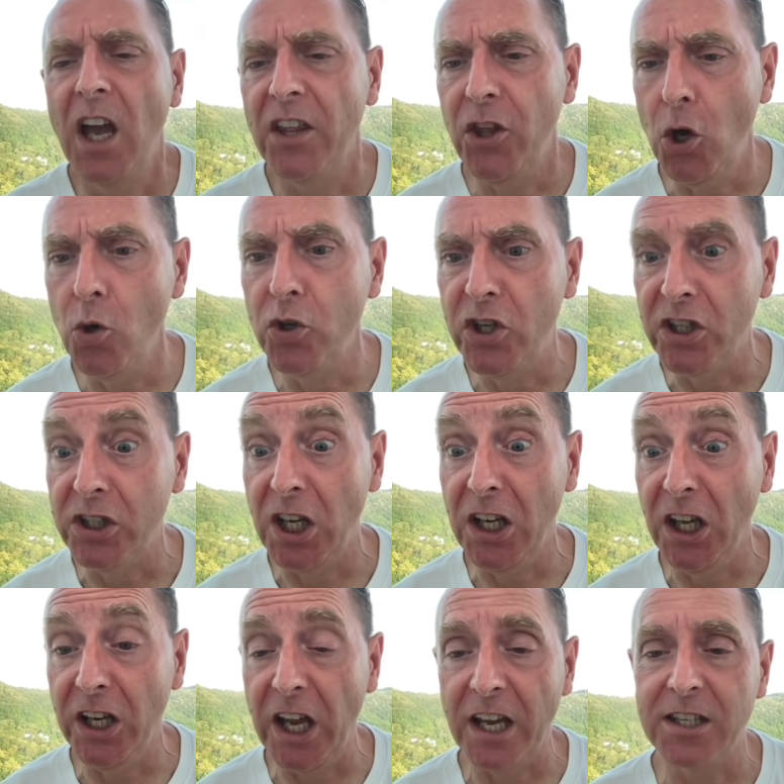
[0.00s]
The OG is
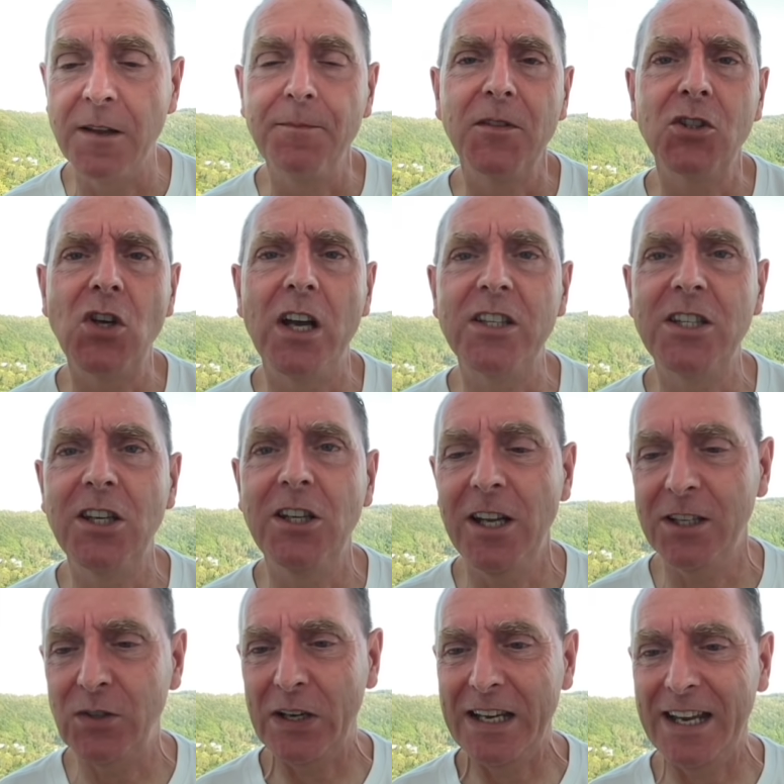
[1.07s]
singing, guys. So I'll see you
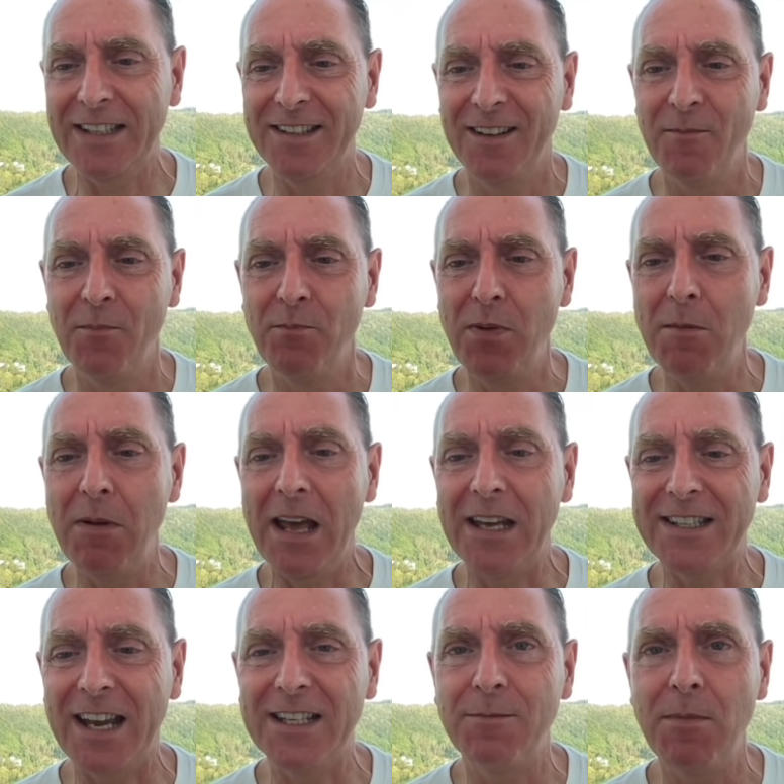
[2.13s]
next time, guys. Be
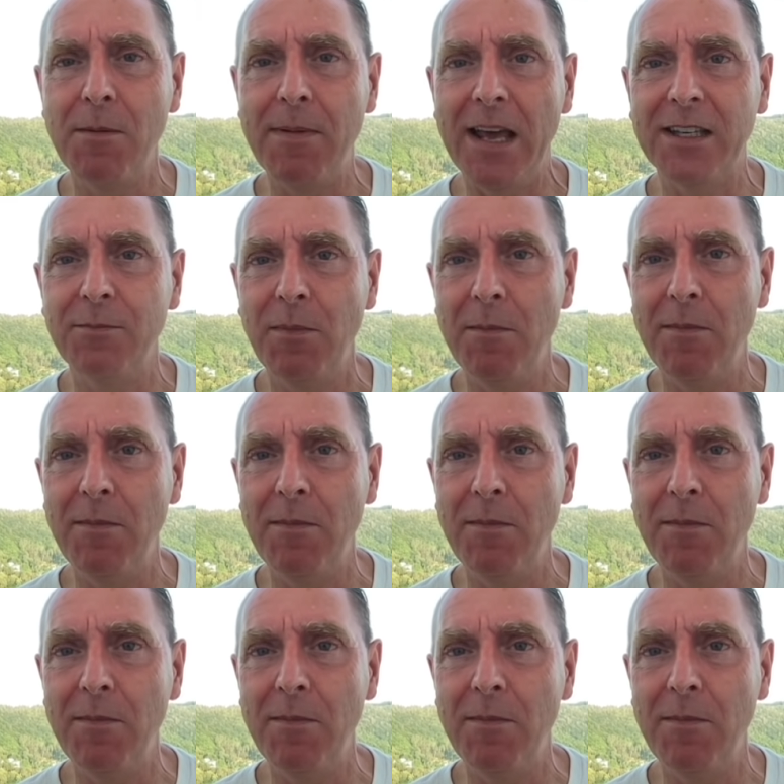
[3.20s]
blessed, guys. Be blessed.